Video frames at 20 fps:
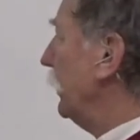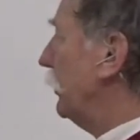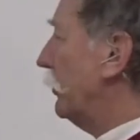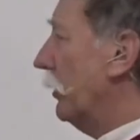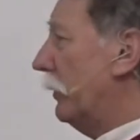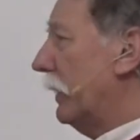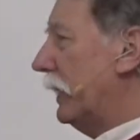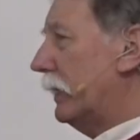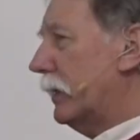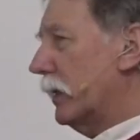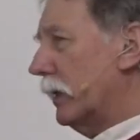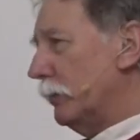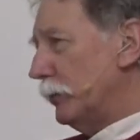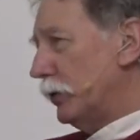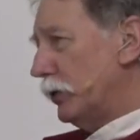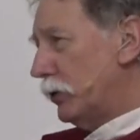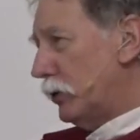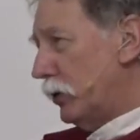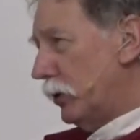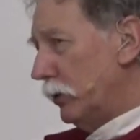So when it
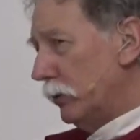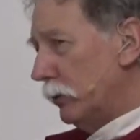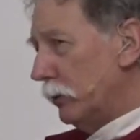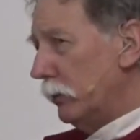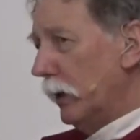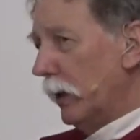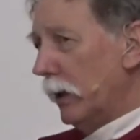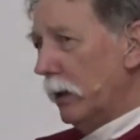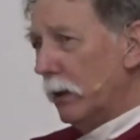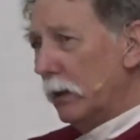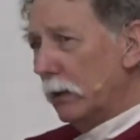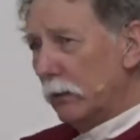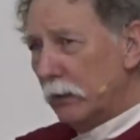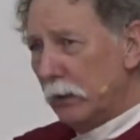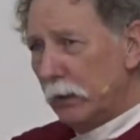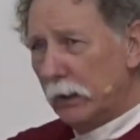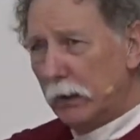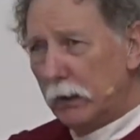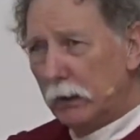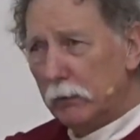comes to
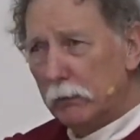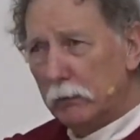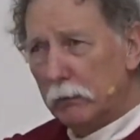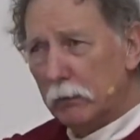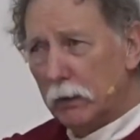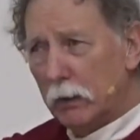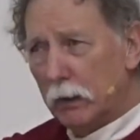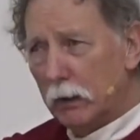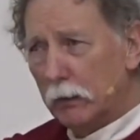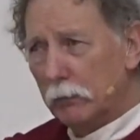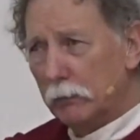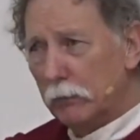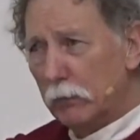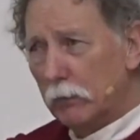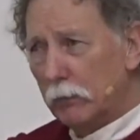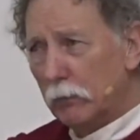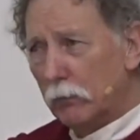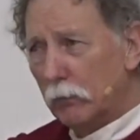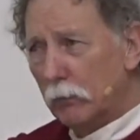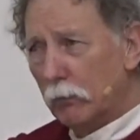the
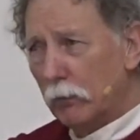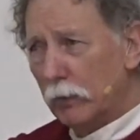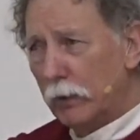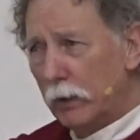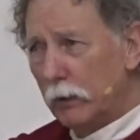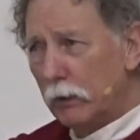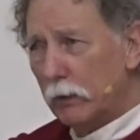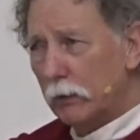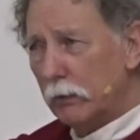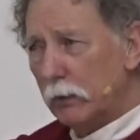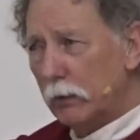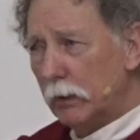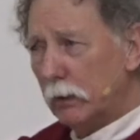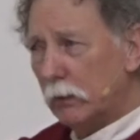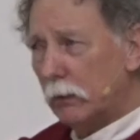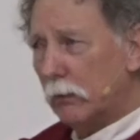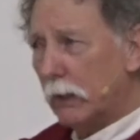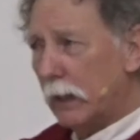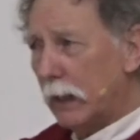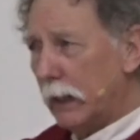here in
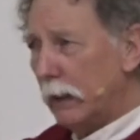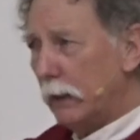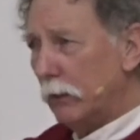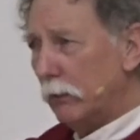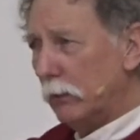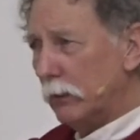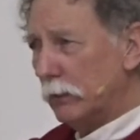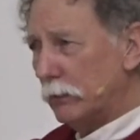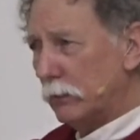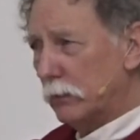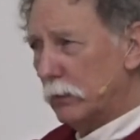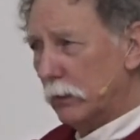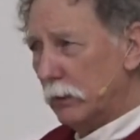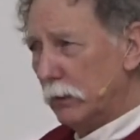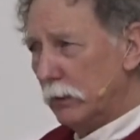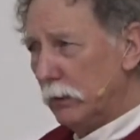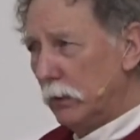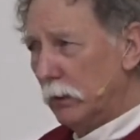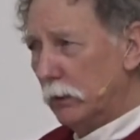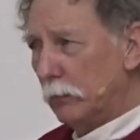Ohio, as the
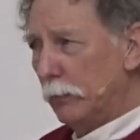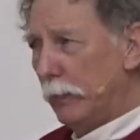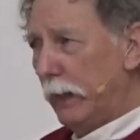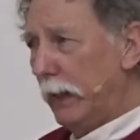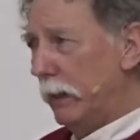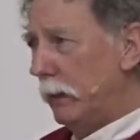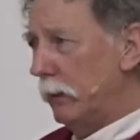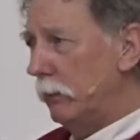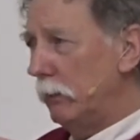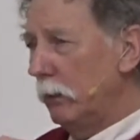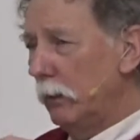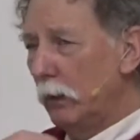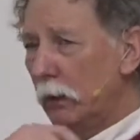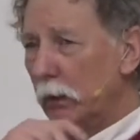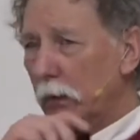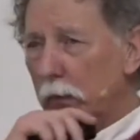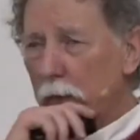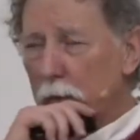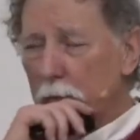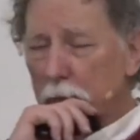young man
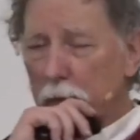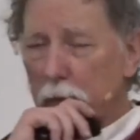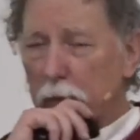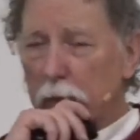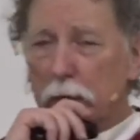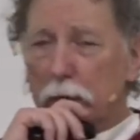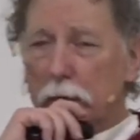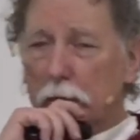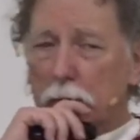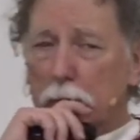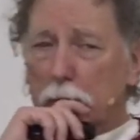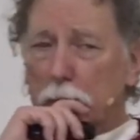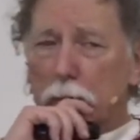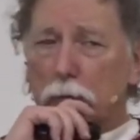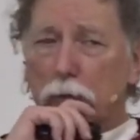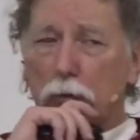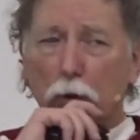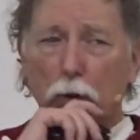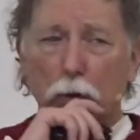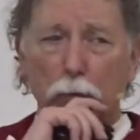
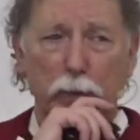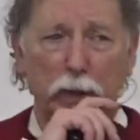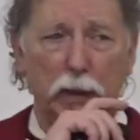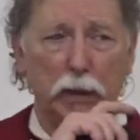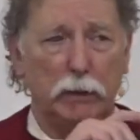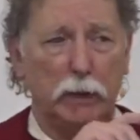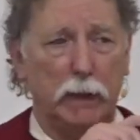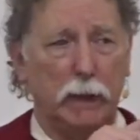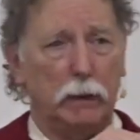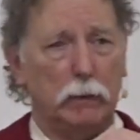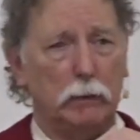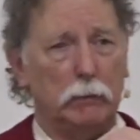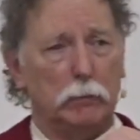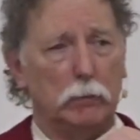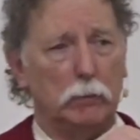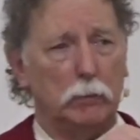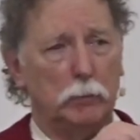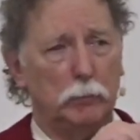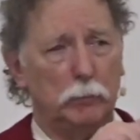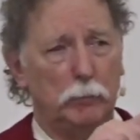told me that
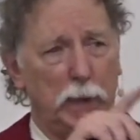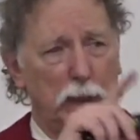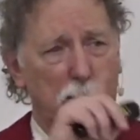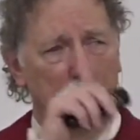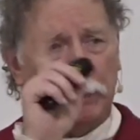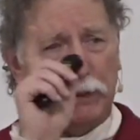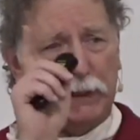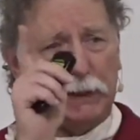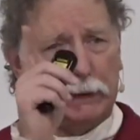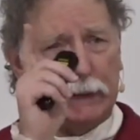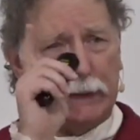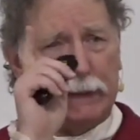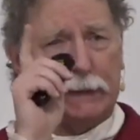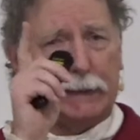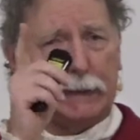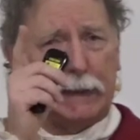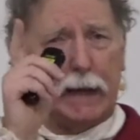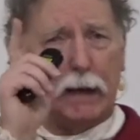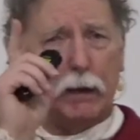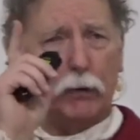maybe Lake
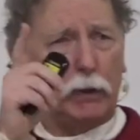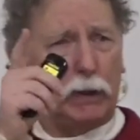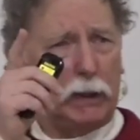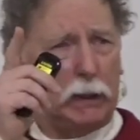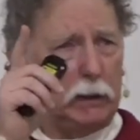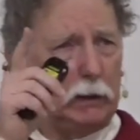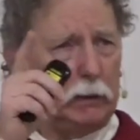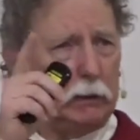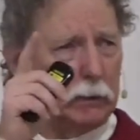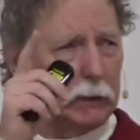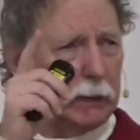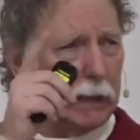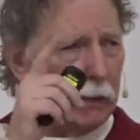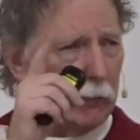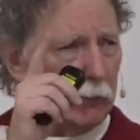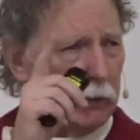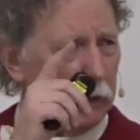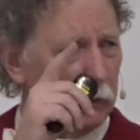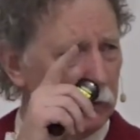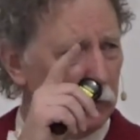County, a
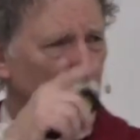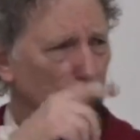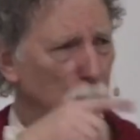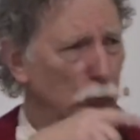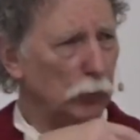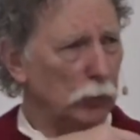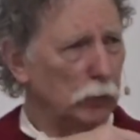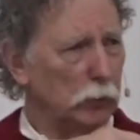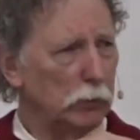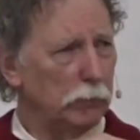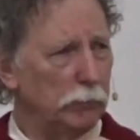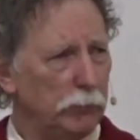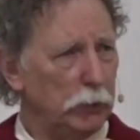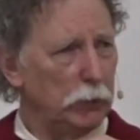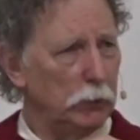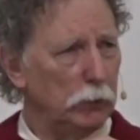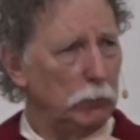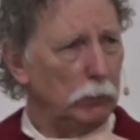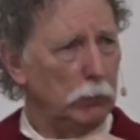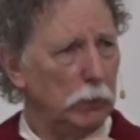county I think north of
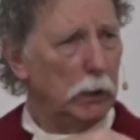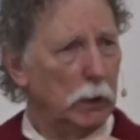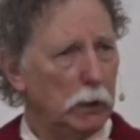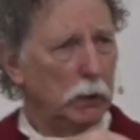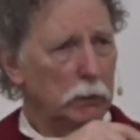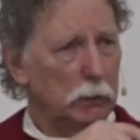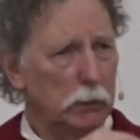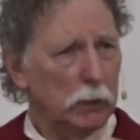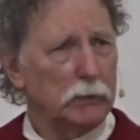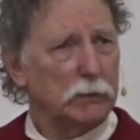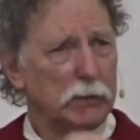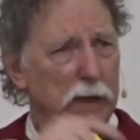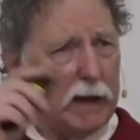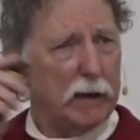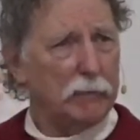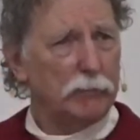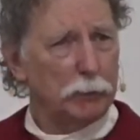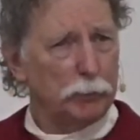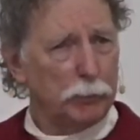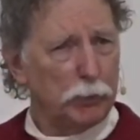you, does
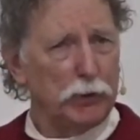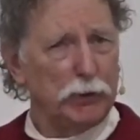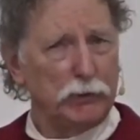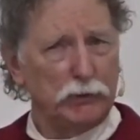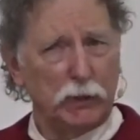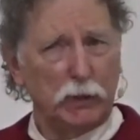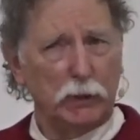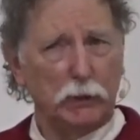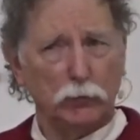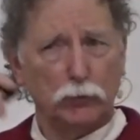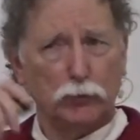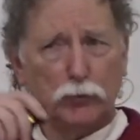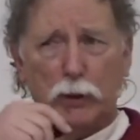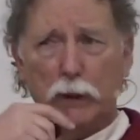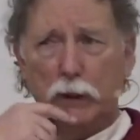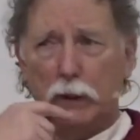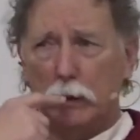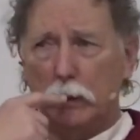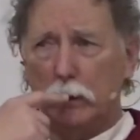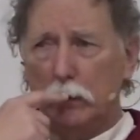have a precinct
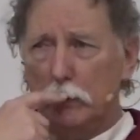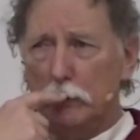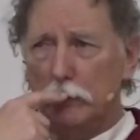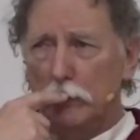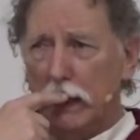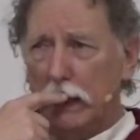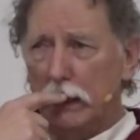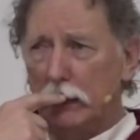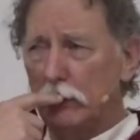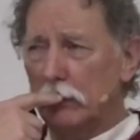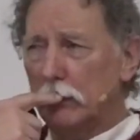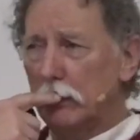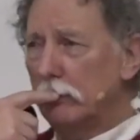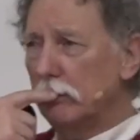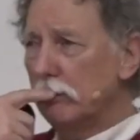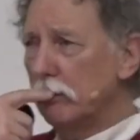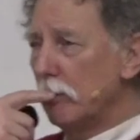training manual.